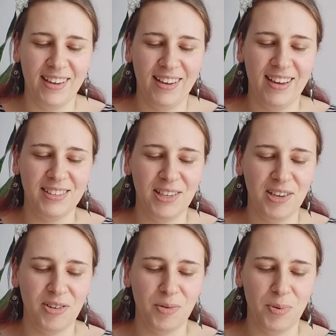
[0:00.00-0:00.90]
as a
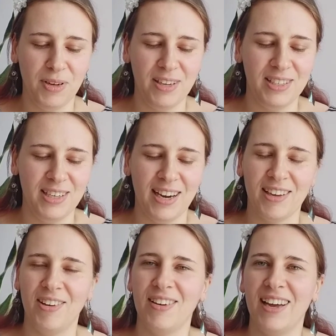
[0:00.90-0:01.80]
young person,
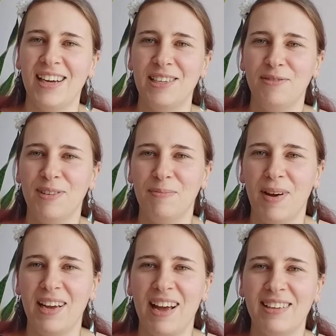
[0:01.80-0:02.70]

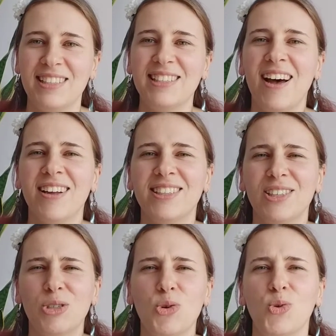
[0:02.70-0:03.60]
I'd started
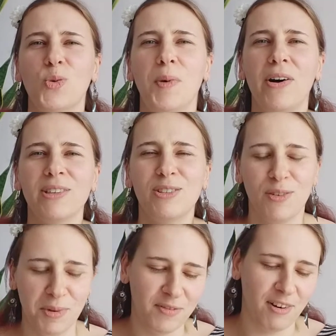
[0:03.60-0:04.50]
a toolbox
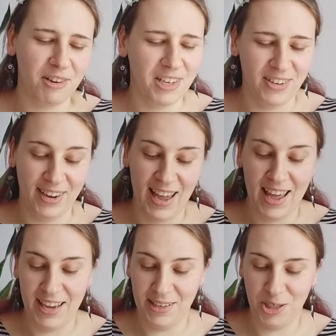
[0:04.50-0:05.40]
from a very young
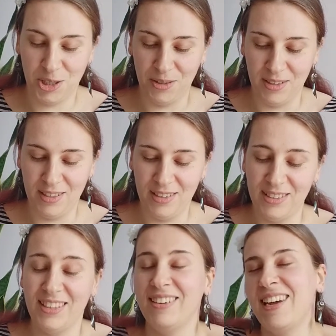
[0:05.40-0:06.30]
age.
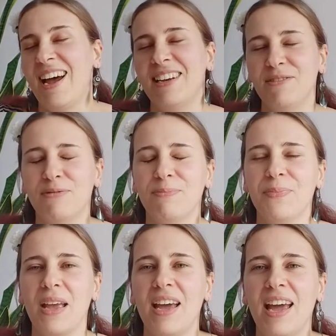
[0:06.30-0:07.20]
So
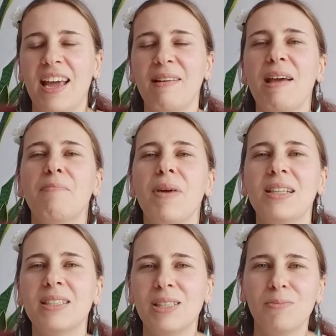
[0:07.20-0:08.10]
it
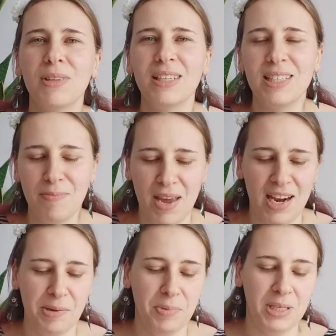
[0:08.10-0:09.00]
means something to me
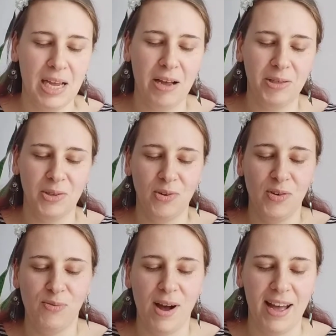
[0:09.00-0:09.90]
in a bizarre sort
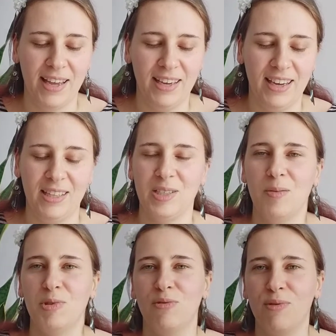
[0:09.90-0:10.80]
of way, in
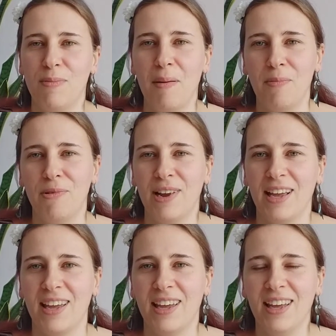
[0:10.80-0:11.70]
terms of remembering